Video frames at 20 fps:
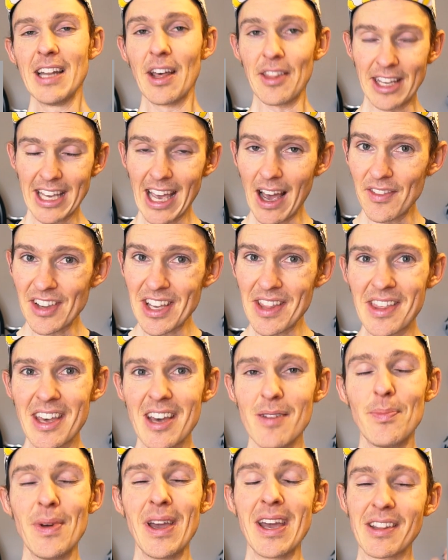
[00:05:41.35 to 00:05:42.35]
Now the caveat
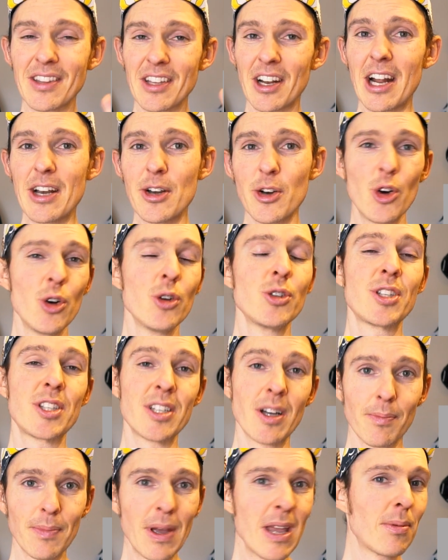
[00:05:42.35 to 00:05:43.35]
there being that I know
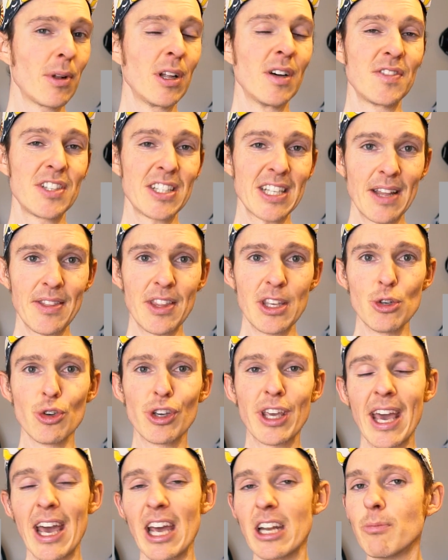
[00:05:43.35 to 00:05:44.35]
some people have said that you
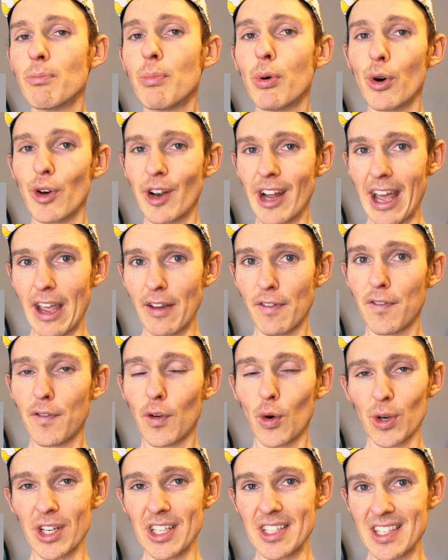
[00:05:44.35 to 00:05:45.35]
can put a
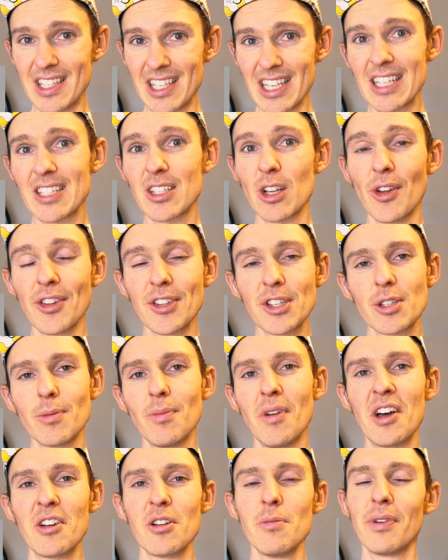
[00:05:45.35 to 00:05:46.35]
46 on the
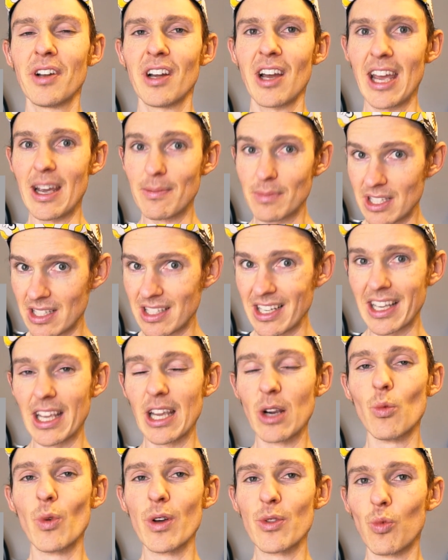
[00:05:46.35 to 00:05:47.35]
Shimano, but I am
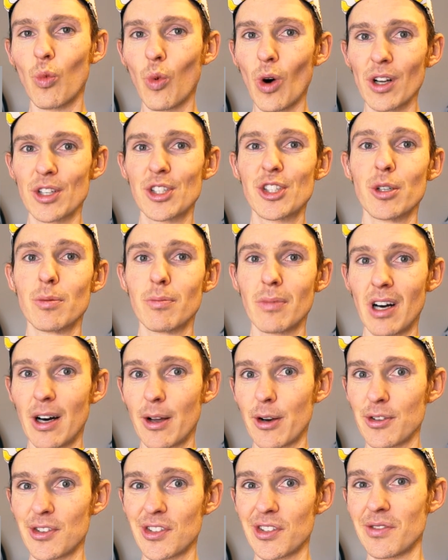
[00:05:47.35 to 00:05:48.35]
sticking with what Shimano
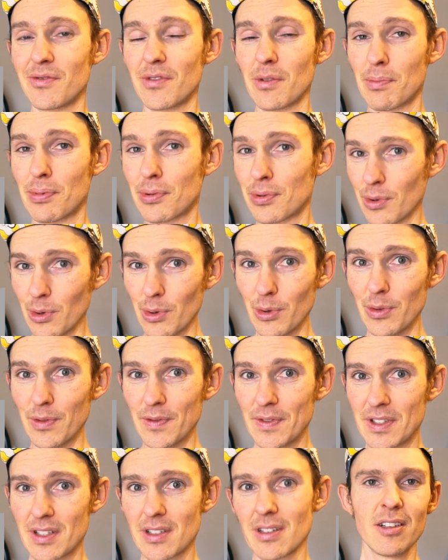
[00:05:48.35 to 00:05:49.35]
sort of
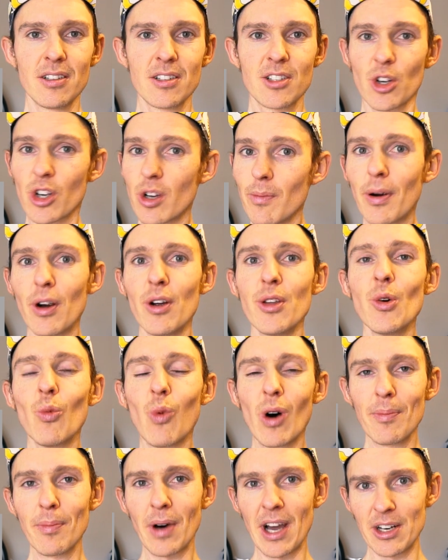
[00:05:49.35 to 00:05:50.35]
approves. So comparing the
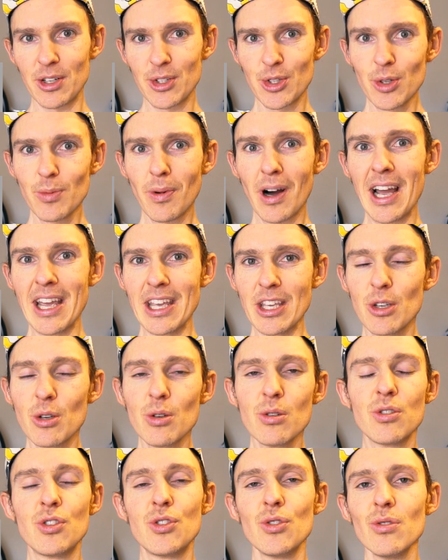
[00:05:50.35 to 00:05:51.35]
1x to 2x,
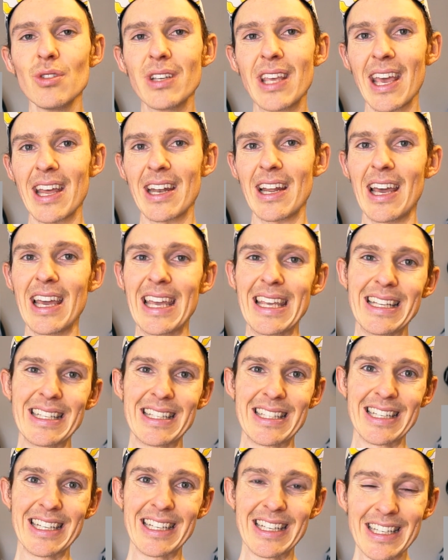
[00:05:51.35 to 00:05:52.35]
you do get a
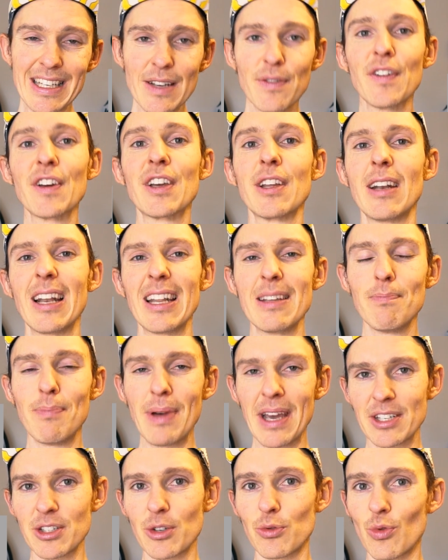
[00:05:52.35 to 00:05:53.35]
significantly
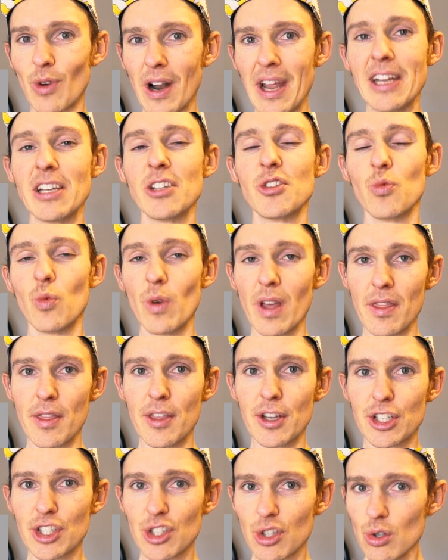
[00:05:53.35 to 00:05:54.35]
better range with
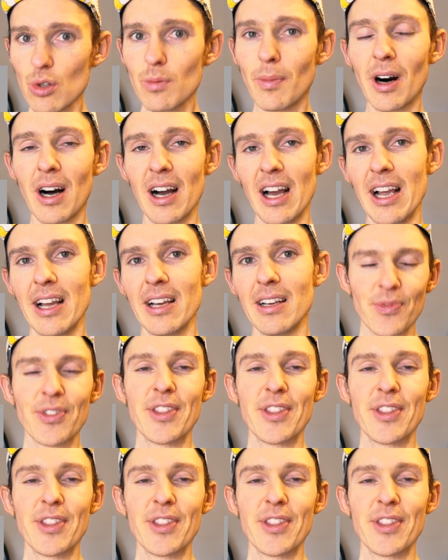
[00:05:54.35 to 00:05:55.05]
the 2x.